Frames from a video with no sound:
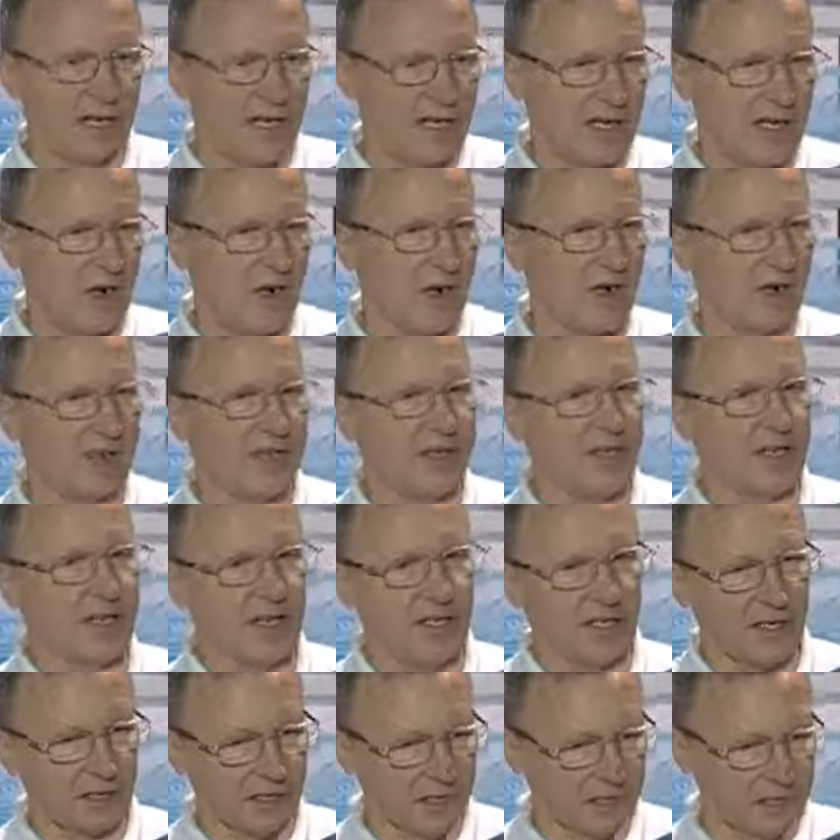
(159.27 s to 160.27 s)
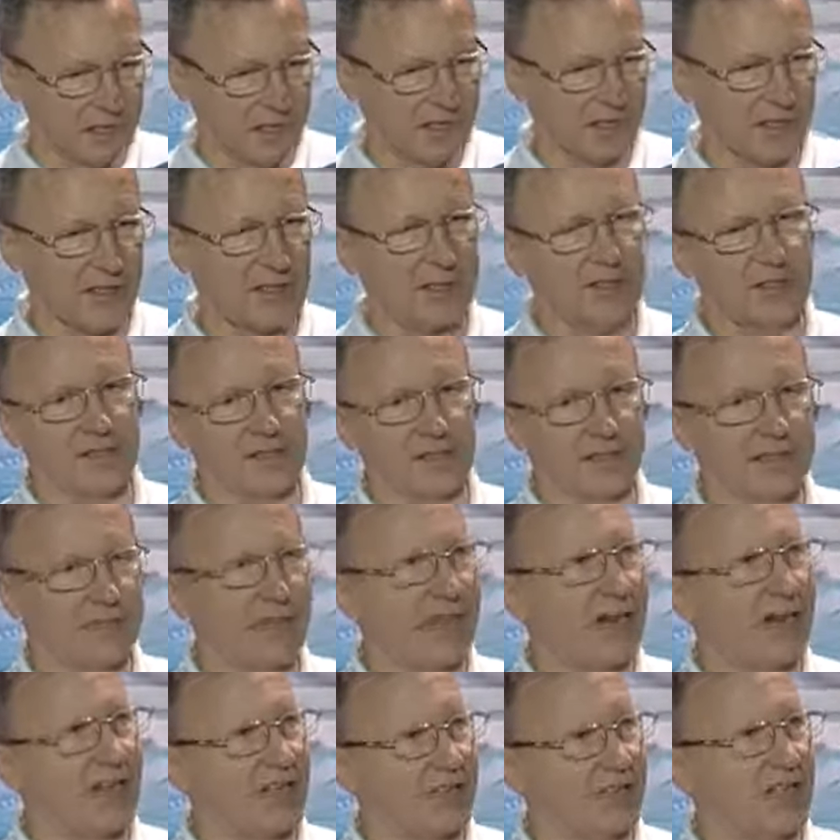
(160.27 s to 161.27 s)
All the uh,
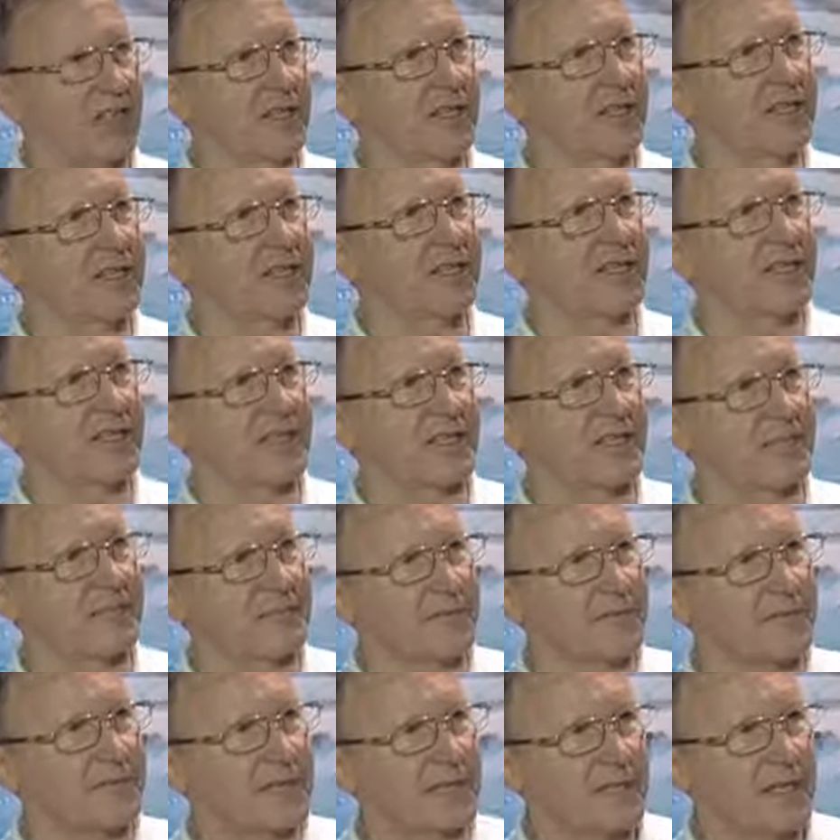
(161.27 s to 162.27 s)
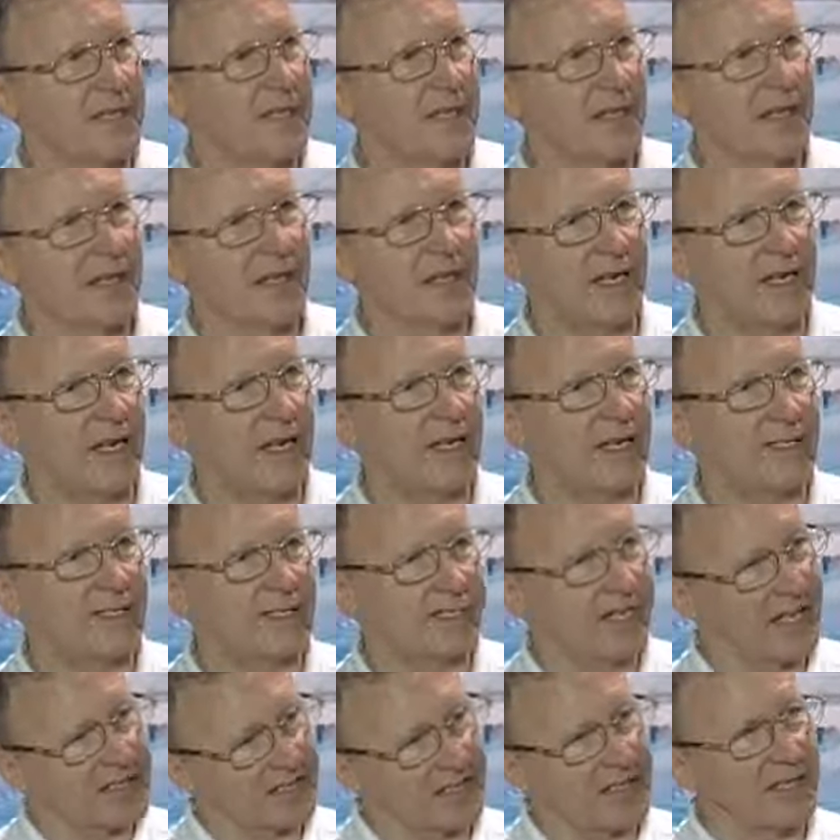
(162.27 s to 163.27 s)
selection systems and
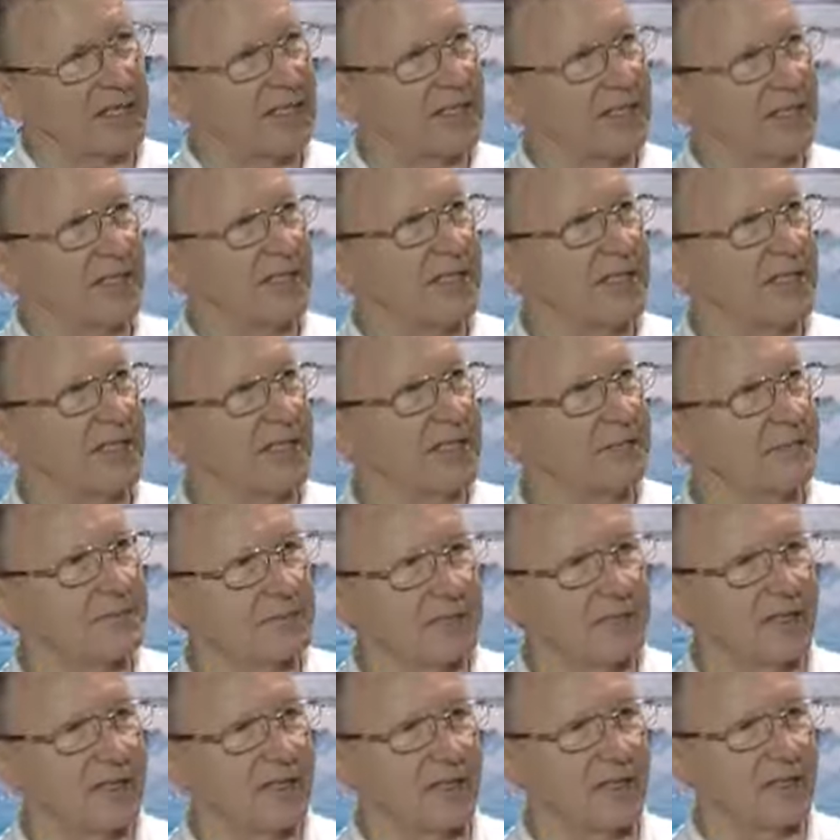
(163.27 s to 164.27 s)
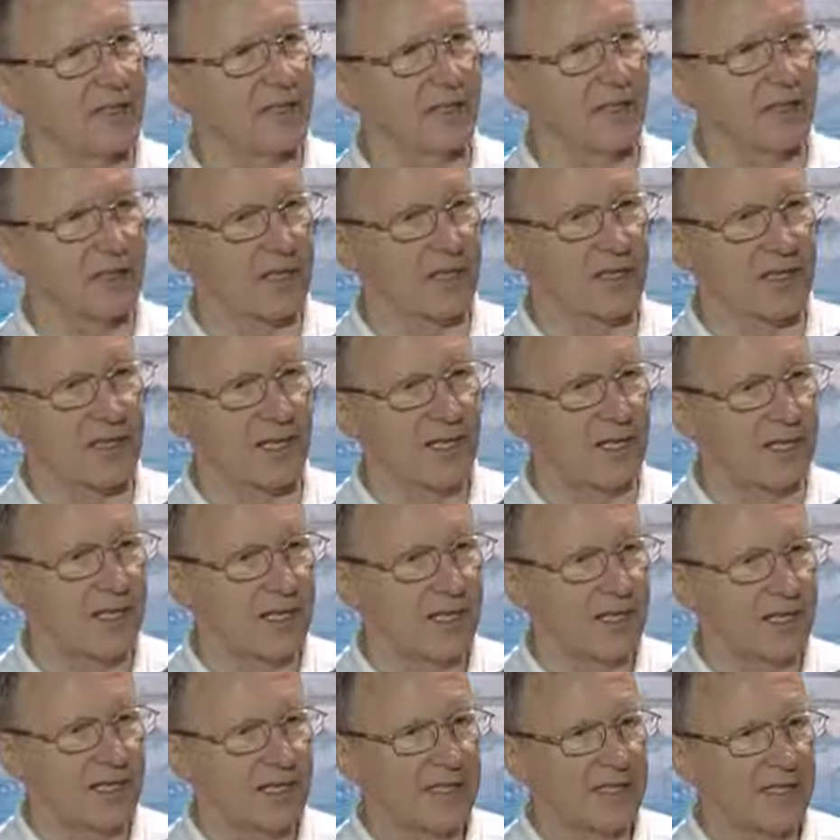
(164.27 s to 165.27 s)
testing systems uh, look uh,
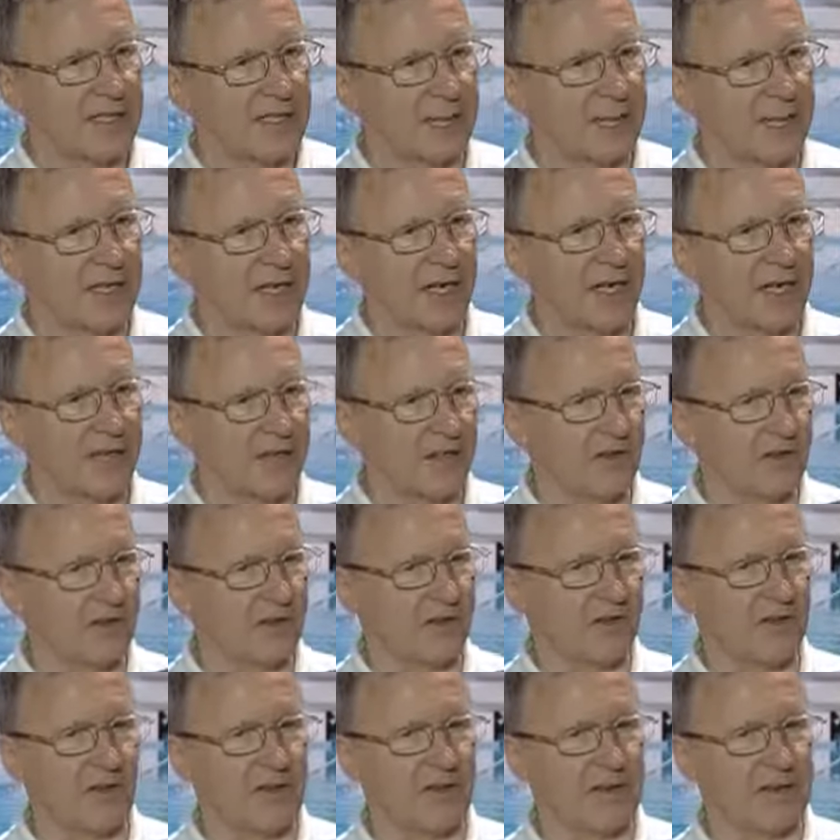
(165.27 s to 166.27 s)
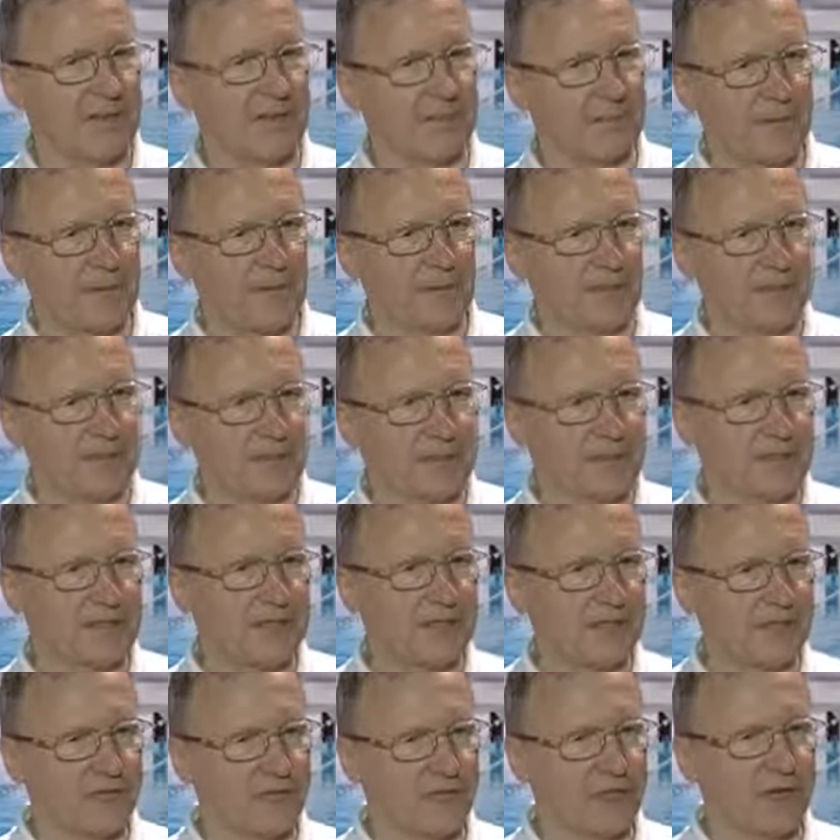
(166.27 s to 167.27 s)
some kind of uh,
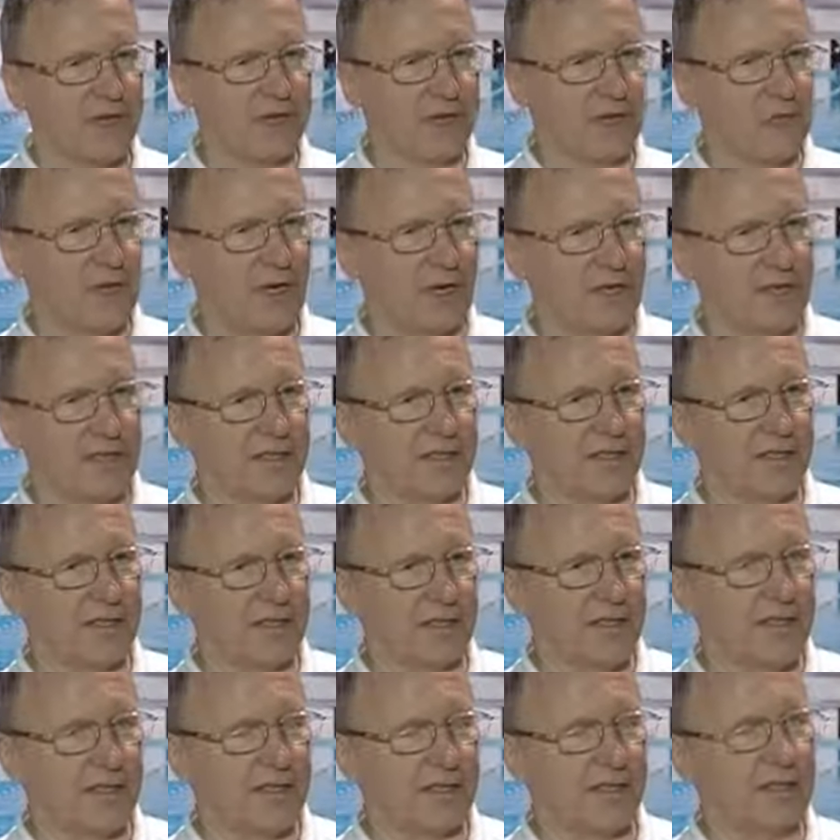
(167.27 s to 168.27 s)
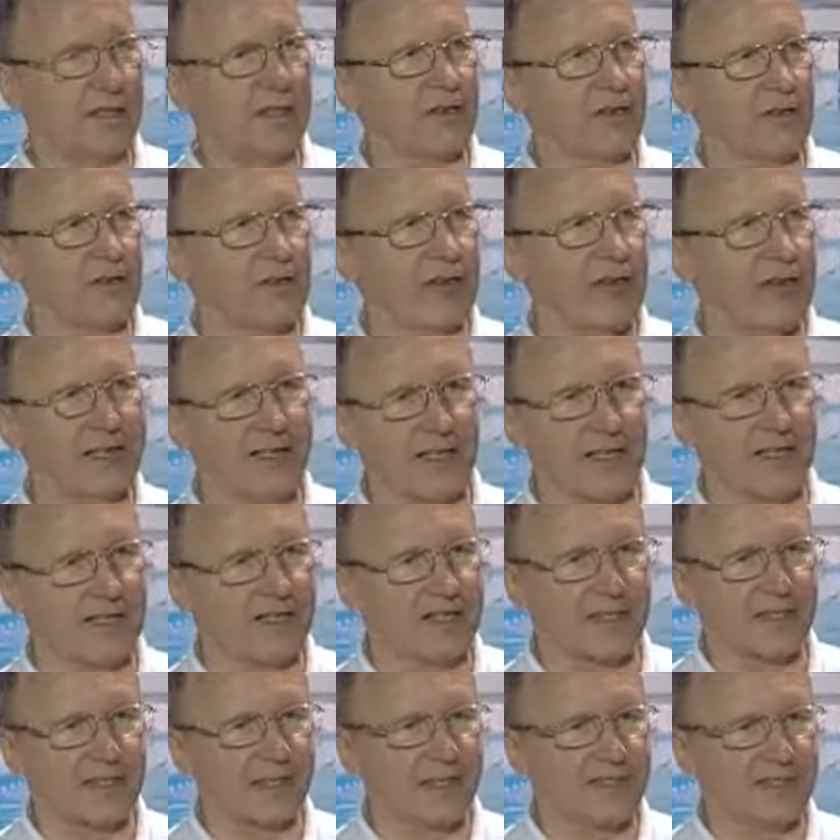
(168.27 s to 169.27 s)
different quality testing of
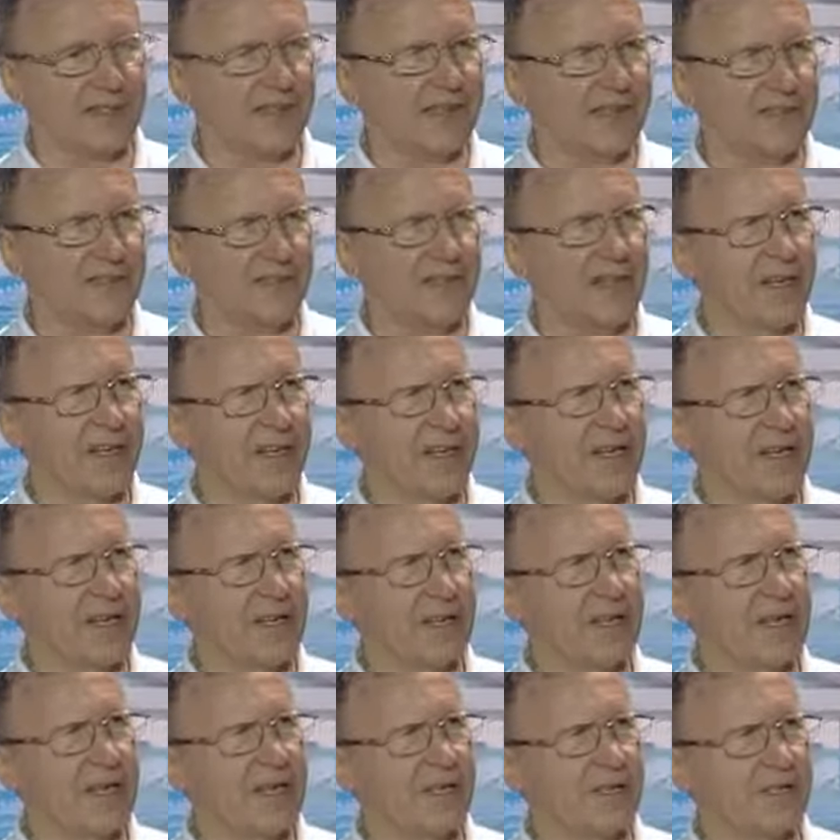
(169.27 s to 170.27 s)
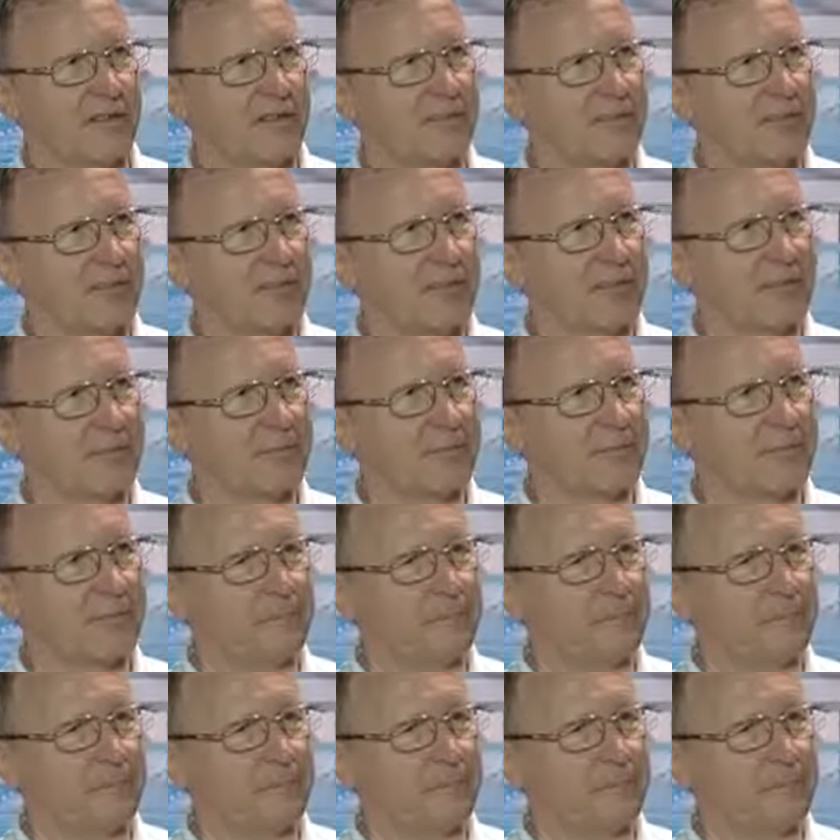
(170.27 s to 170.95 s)
athletes. They are very expensive, and they